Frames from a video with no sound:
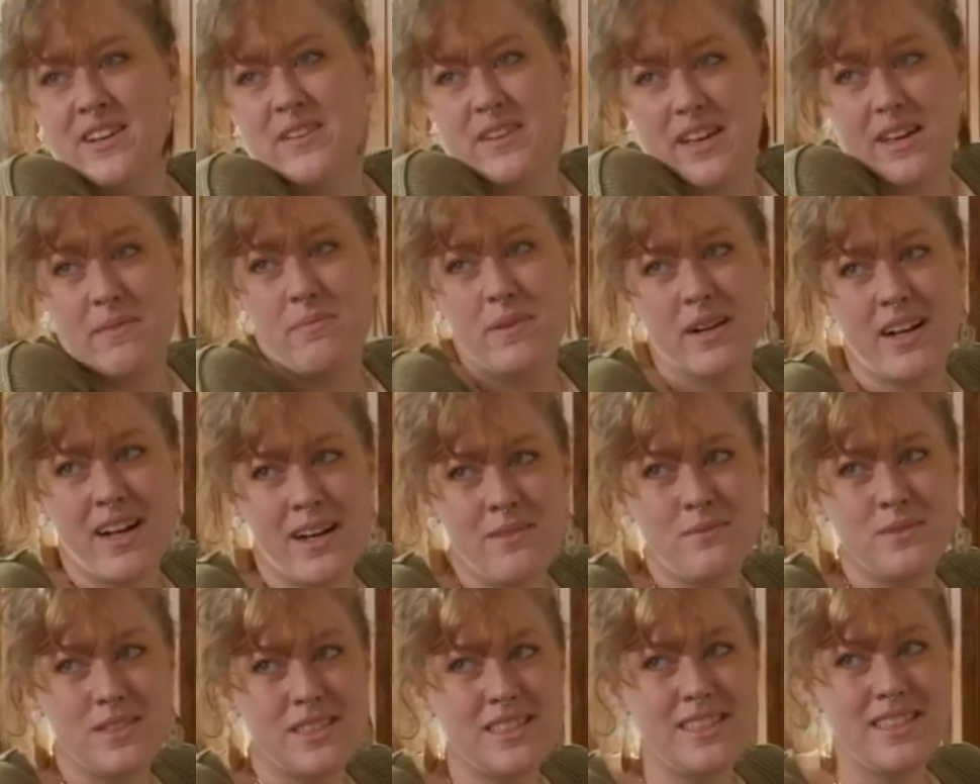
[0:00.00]
It
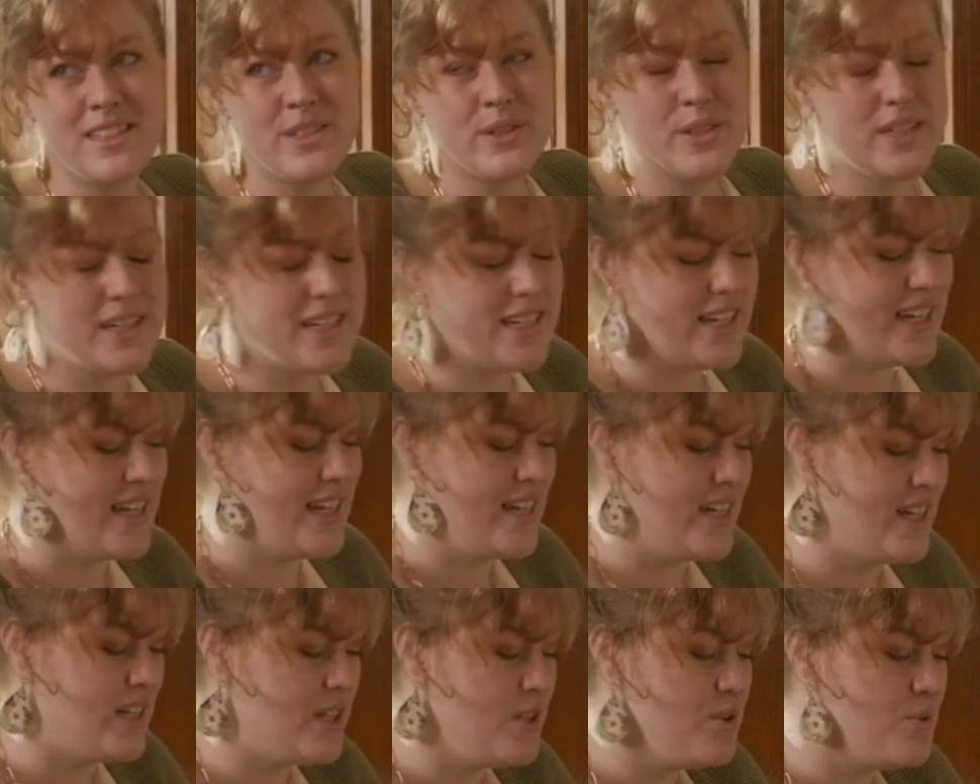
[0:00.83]
becomes an ingredient.
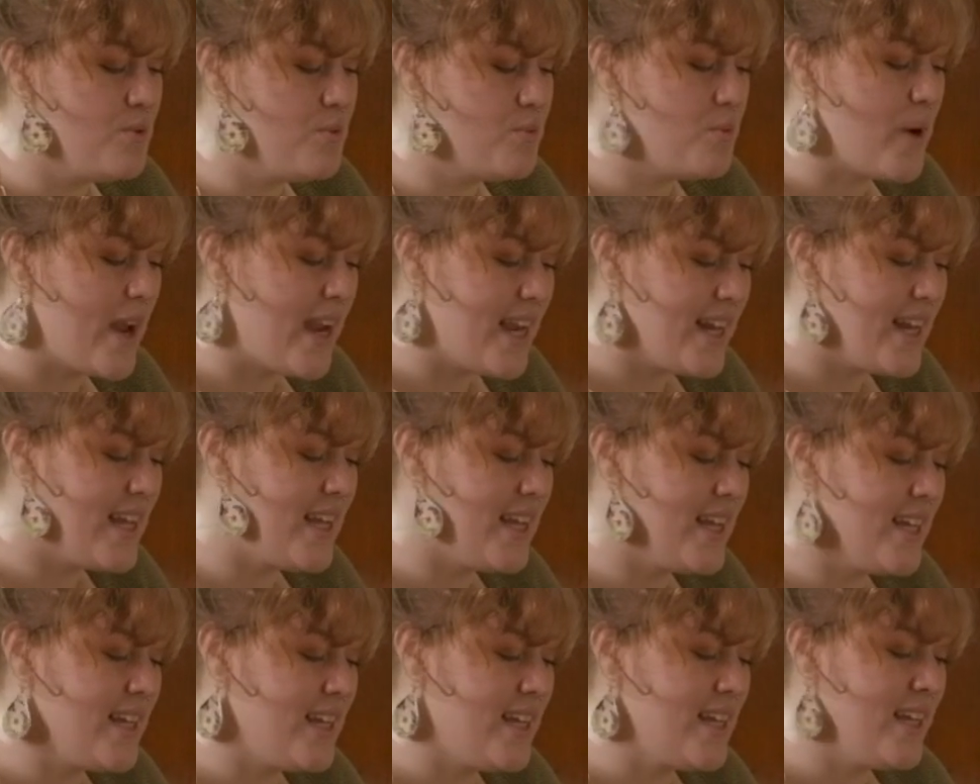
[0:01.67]
You
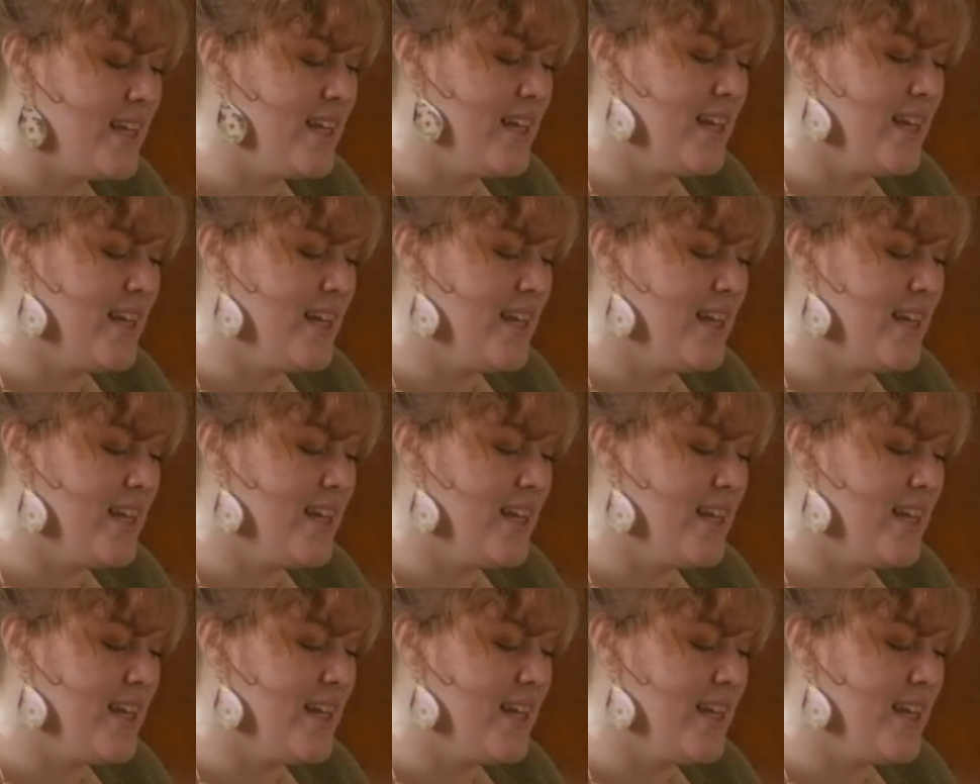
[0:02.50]
waiting,